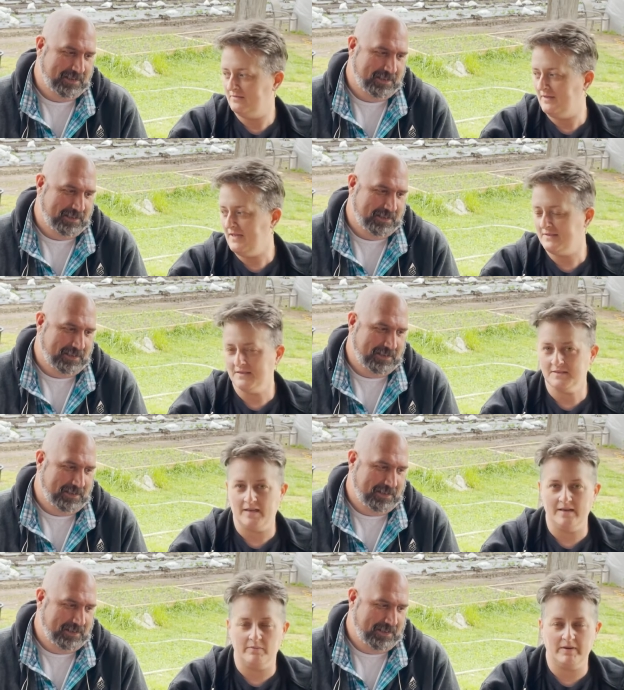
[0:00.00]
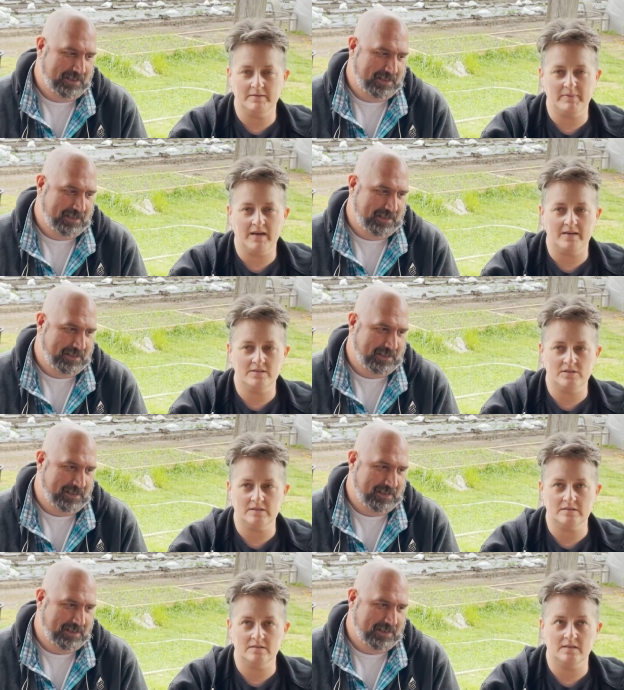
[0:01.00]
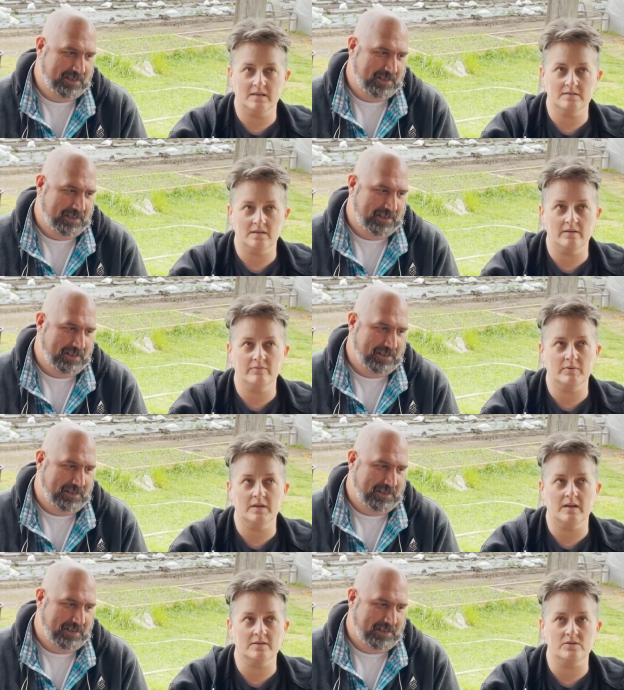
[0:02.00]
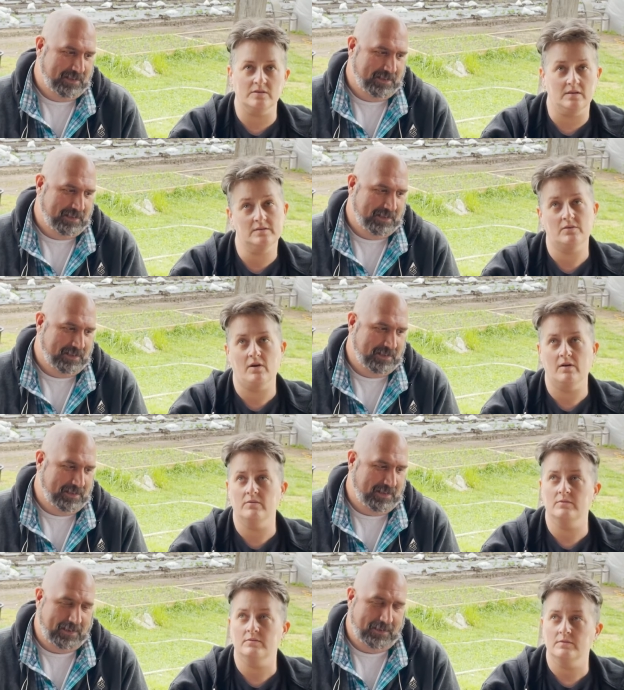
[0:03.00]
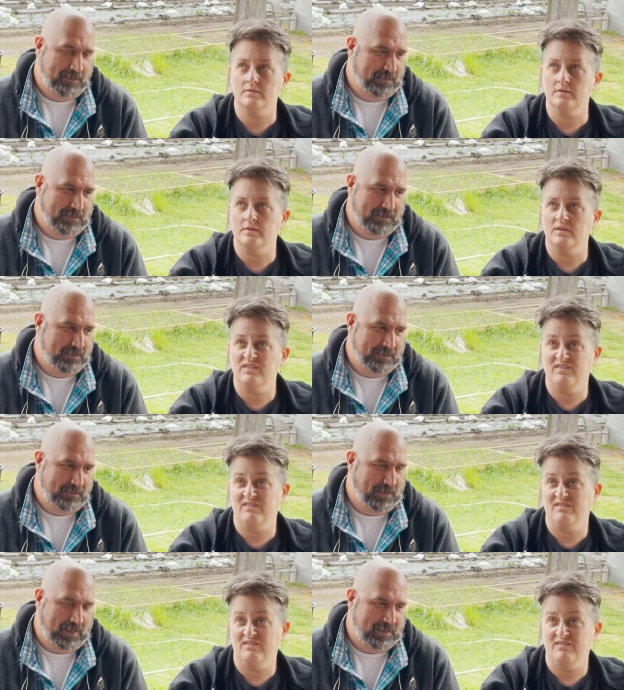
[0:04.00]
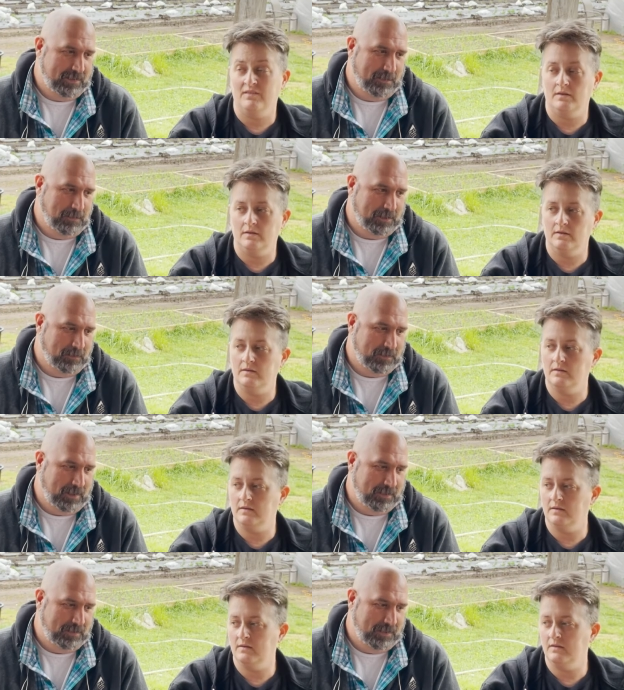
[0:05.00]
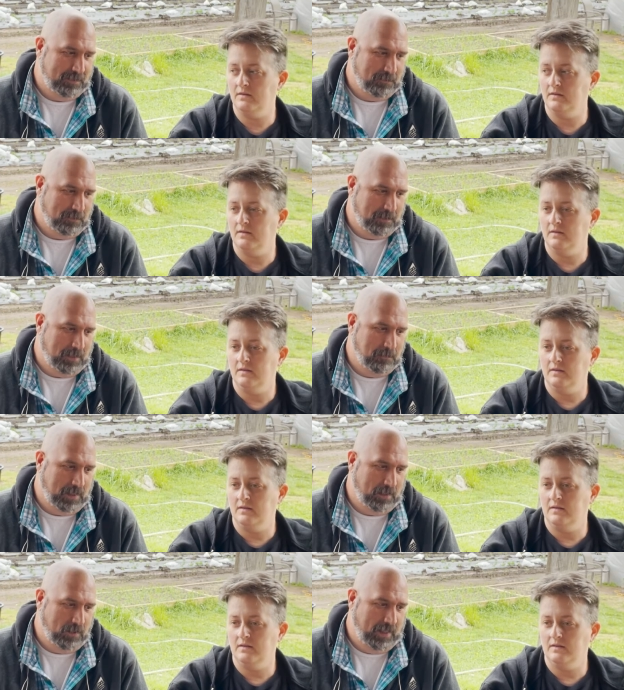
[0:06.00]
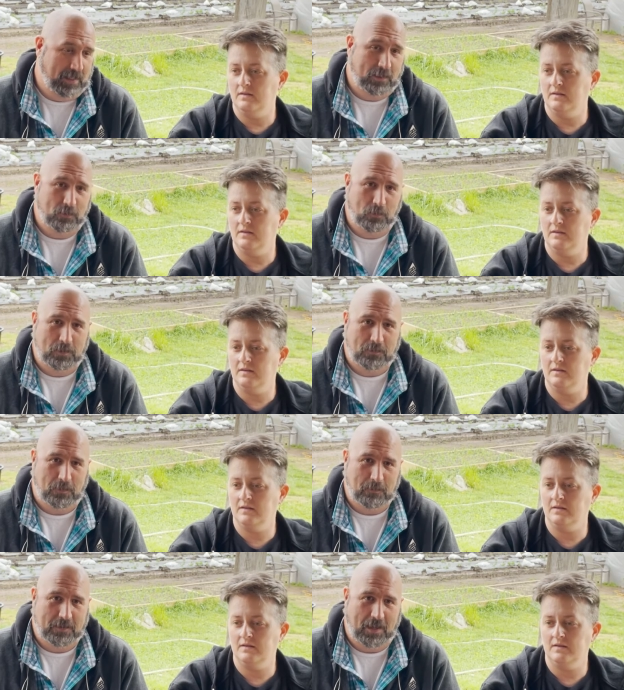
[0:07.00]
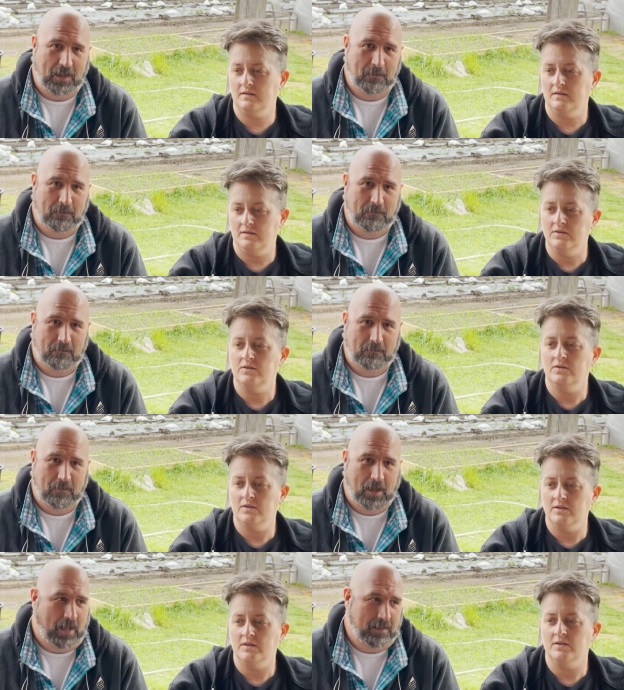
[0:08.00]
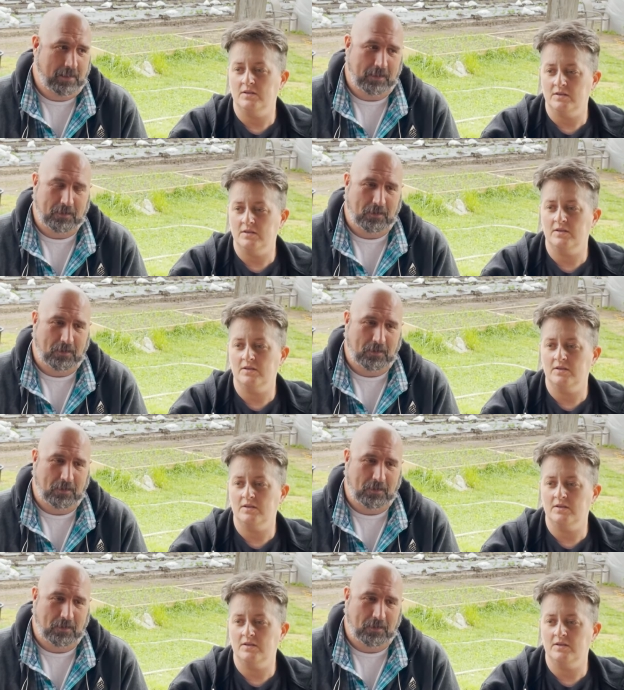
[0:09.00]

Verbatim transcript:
Speaker 1: yeah, it's exciting. We got big ice chests to take stuff when it actually does
Speaker 2: grow. I didn't realize how big those ice chests were. We got big igloo ones from Sam. I think